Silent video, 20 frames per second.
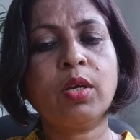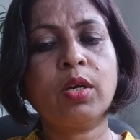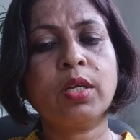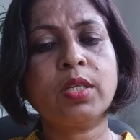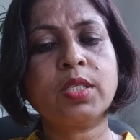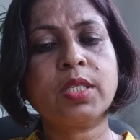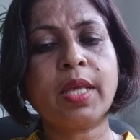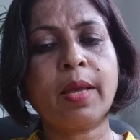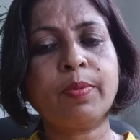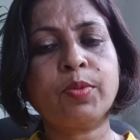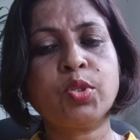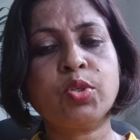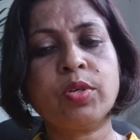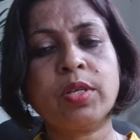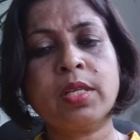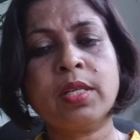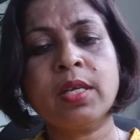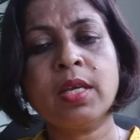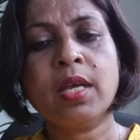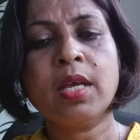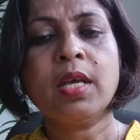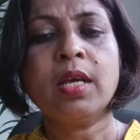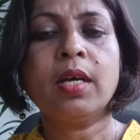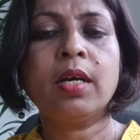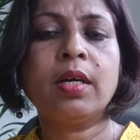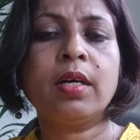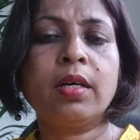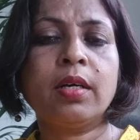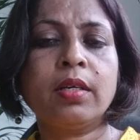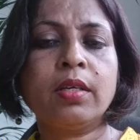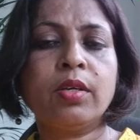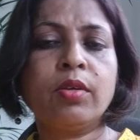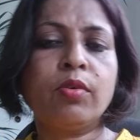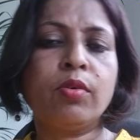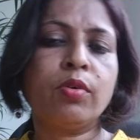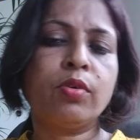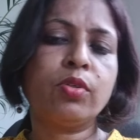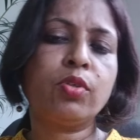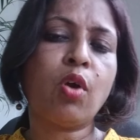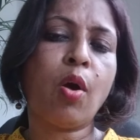conceptual
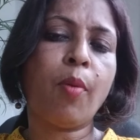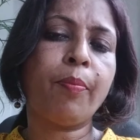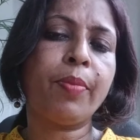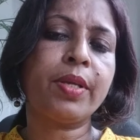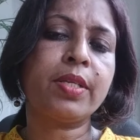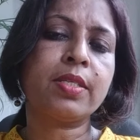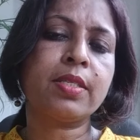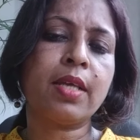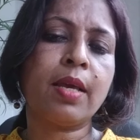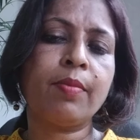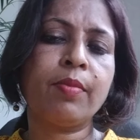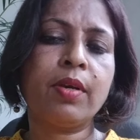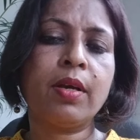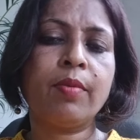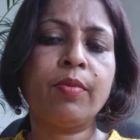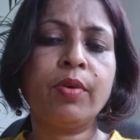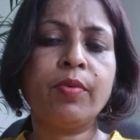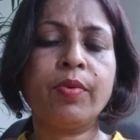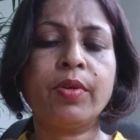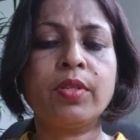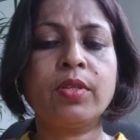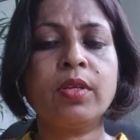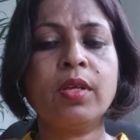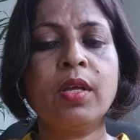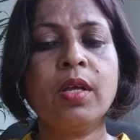topics I'm coming with.